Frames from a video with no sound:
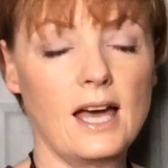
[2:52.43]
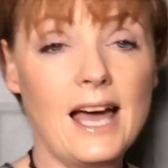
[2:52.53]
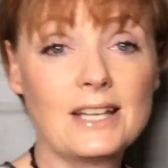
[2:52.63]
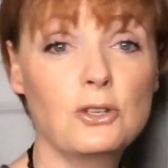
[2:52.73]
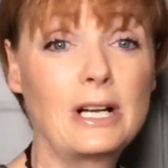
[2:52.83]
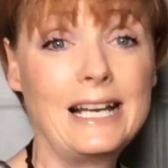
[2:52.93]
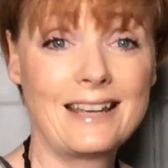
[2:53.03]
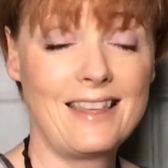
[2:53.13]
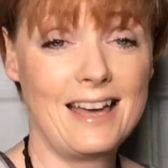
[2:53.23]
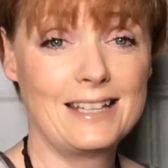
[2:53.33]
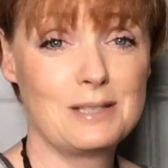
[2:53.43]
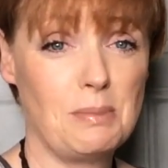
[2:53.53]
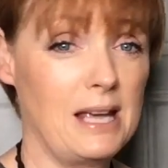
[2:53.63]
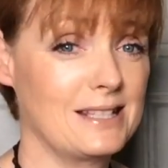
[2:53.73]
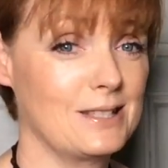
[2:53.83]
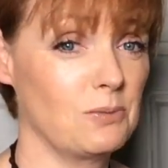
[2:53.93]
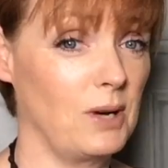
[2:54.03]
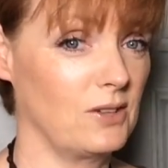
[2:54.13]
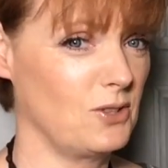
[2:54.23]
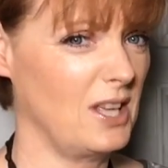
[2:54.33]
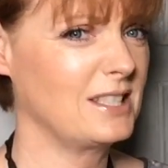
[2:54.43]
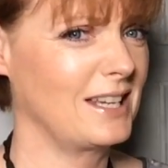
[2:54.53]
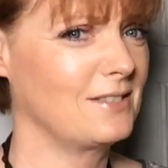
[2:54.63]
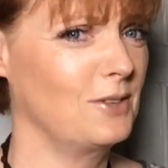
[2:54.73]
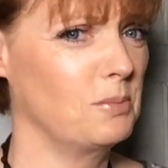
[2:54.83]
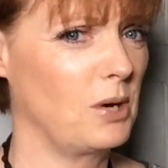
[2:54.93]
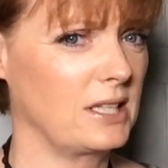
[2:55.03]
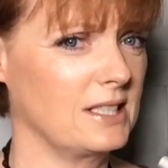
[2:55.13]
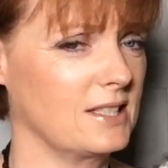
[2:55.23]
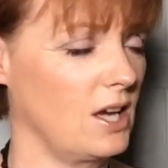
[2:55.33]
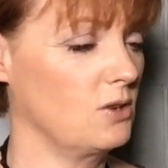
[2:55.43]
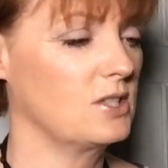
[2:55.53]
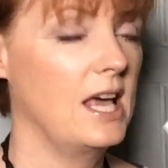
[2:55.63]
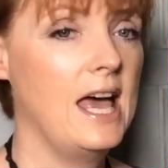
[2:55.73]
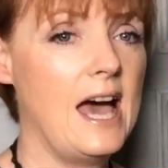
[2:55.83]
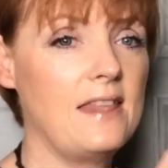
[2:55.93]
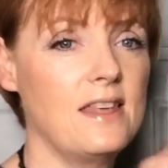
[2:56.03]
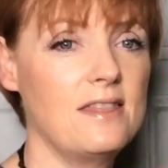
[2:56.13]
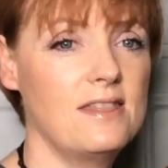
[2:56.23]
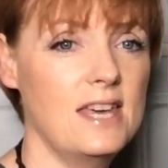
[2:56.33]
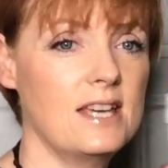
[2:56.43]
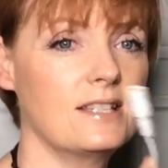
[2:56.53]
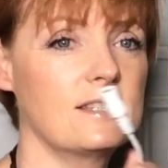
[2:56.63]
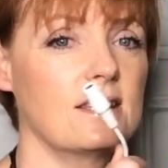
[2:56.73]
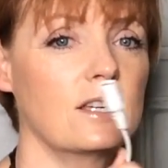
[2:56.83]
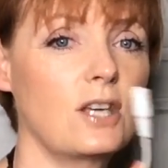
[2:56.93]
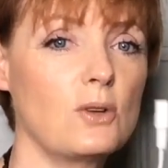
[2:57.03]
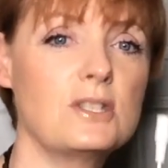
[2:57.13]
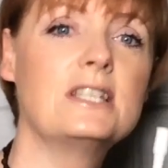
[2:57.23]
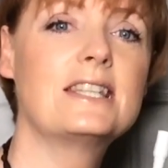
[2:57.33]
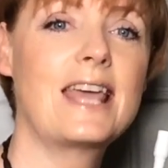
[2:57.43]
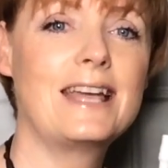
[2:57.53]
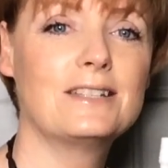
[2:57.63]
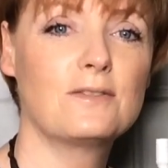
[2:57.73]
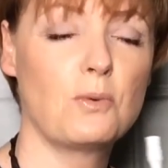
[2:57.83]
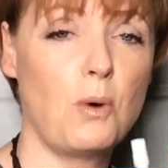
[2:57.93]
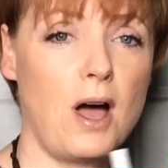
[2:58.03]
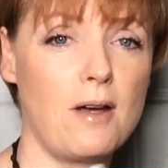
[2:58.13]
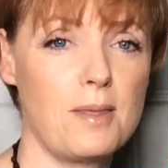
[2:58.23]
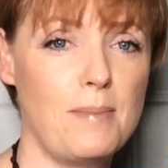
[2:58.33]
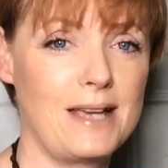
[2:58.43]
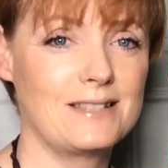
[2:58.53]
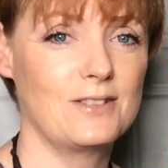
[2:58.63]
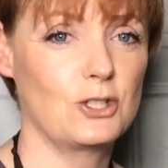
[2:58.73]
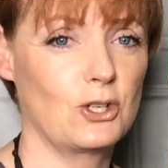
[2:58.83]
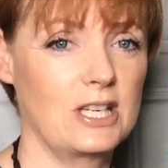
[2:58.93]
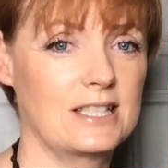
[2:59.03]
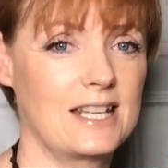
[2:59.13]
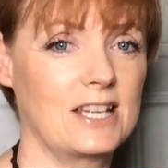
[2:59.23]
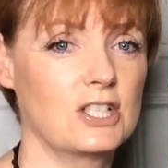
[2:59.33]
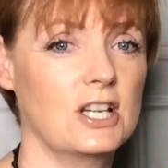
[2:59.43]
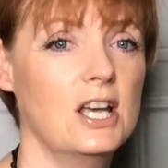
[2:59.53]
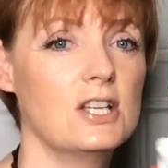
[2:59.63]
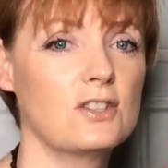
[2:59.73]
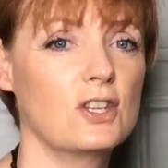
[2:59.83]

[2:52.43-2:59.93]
and you click that into place as well. So that takes a few practice goes. And then this goes into the end of the wire at the base of the docking station so